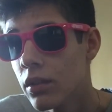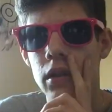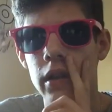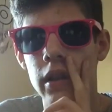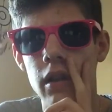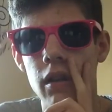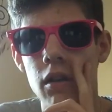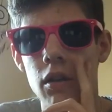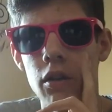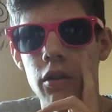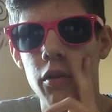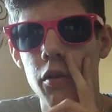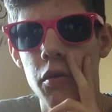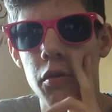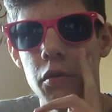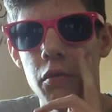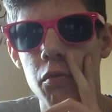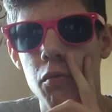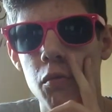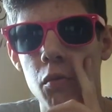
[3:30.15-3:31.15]
I think I got
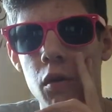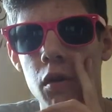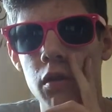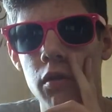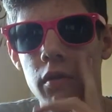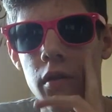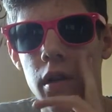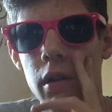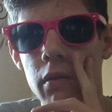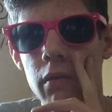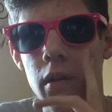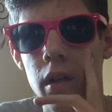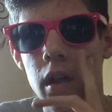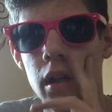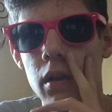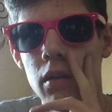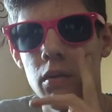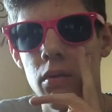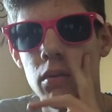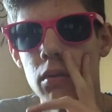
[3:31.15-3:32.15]
that the wrong way
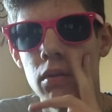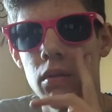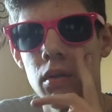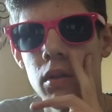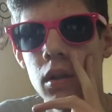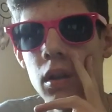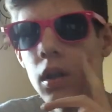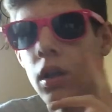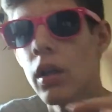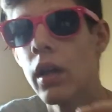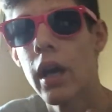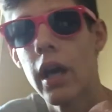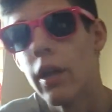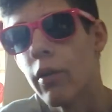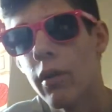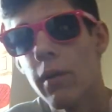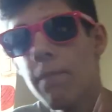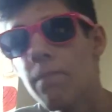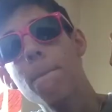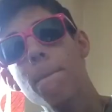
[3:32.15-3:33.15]
around.
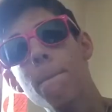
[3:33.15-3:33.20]
Anyway,